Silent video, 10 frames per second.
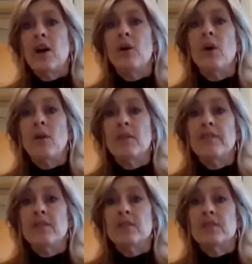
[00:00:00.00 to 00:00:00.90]
Oh,
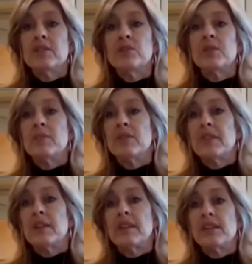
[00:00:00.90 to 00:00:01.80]
almond versus soy milk
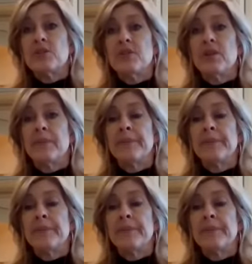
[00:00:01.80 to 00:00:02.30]
for cholesterol.